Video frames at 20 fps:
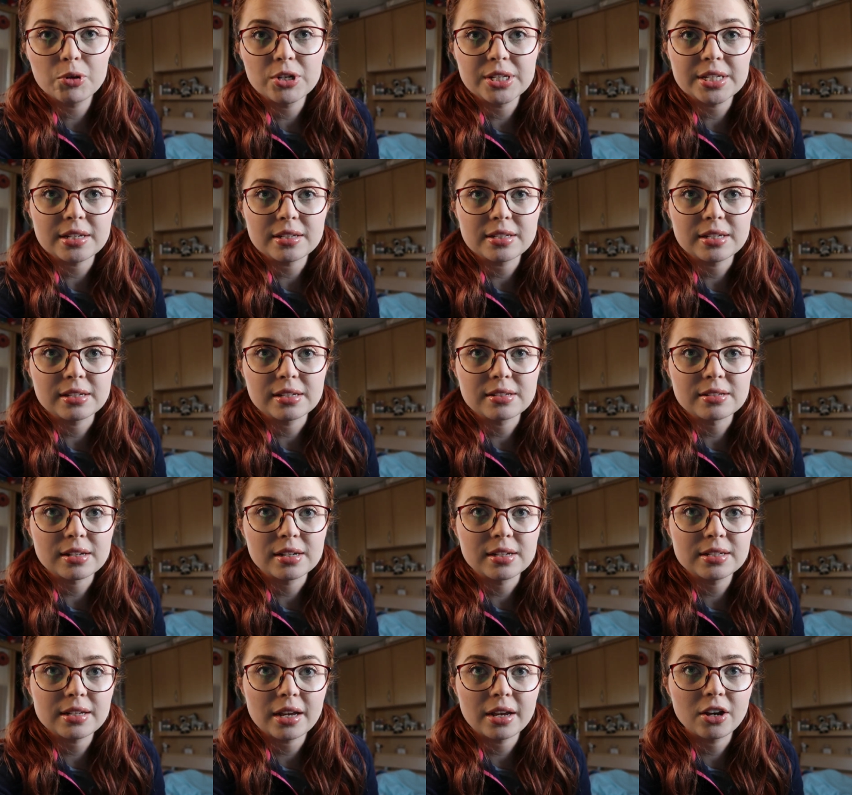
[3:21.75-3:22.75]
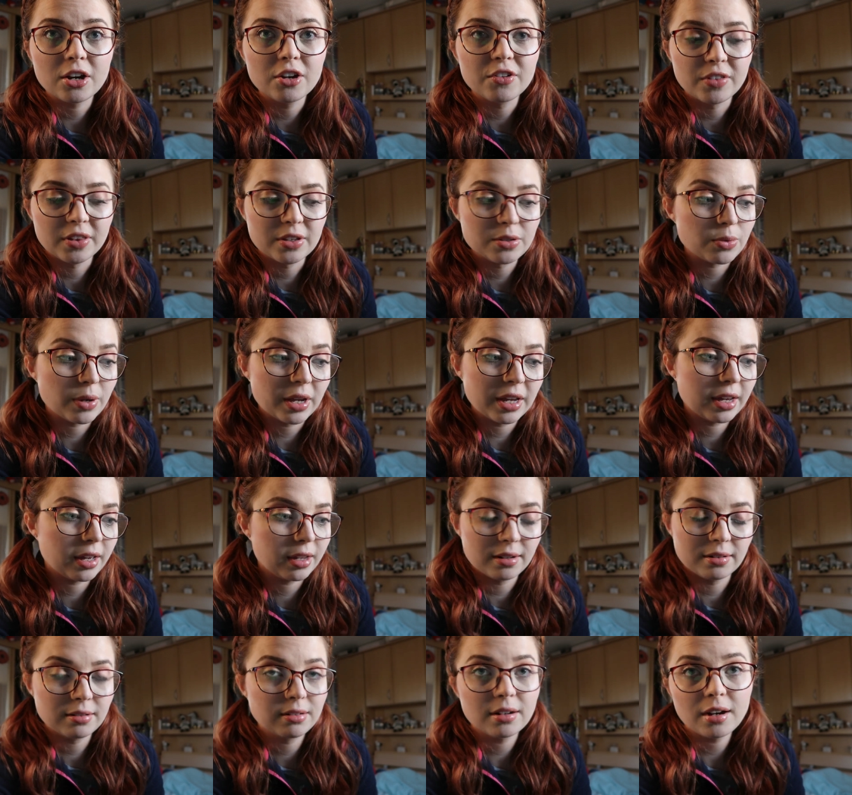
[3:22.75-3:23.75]
princessing's gonna take over this week
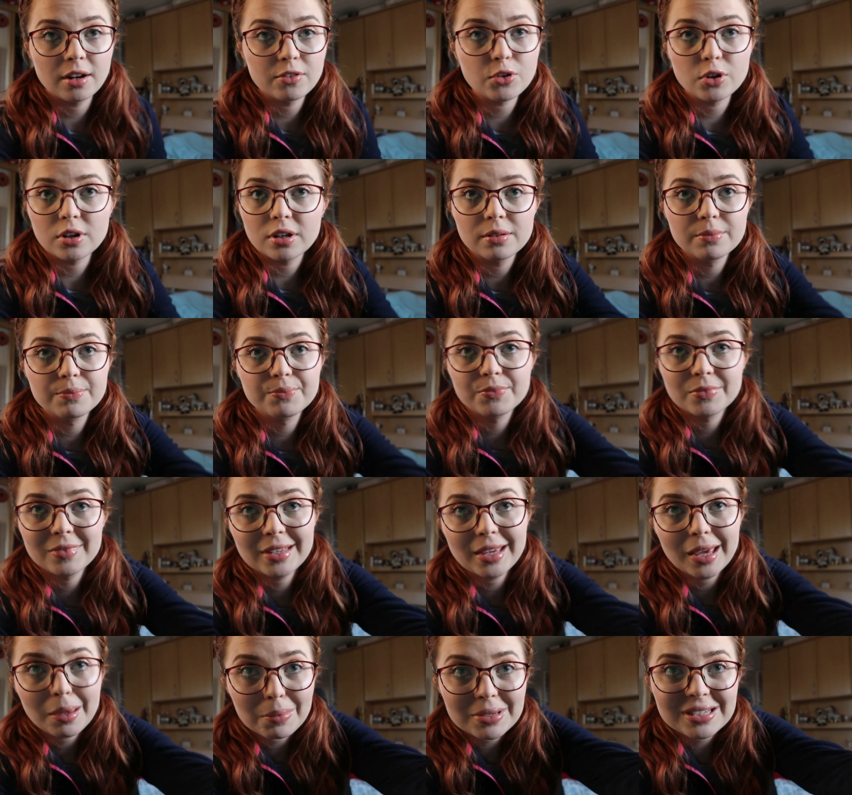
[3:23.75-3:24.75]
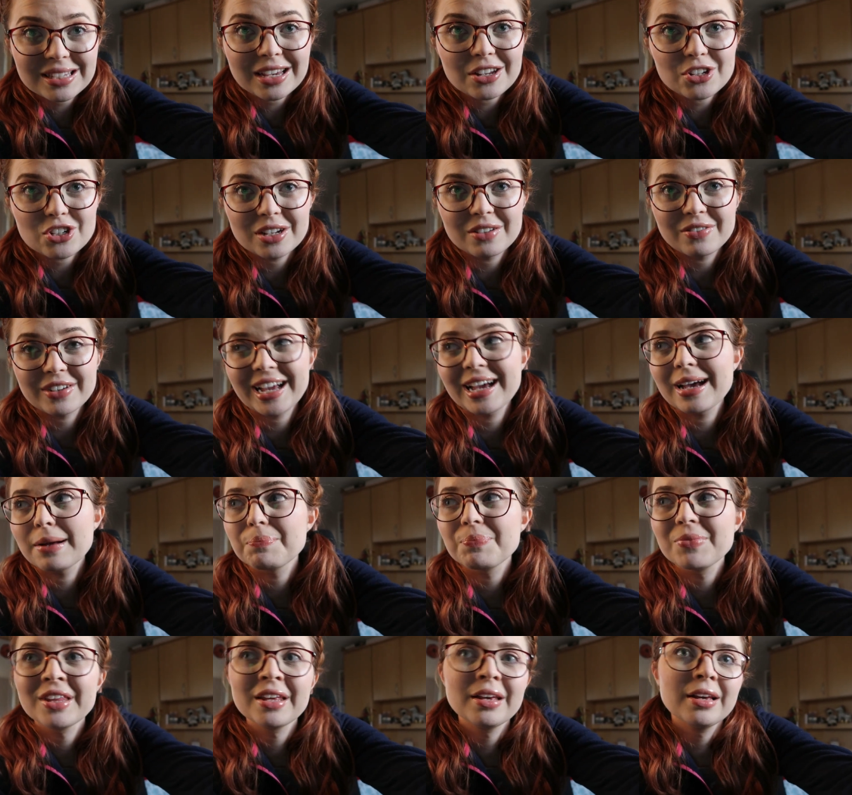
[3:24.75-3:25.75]
and I've gotta keep my schedule if I can.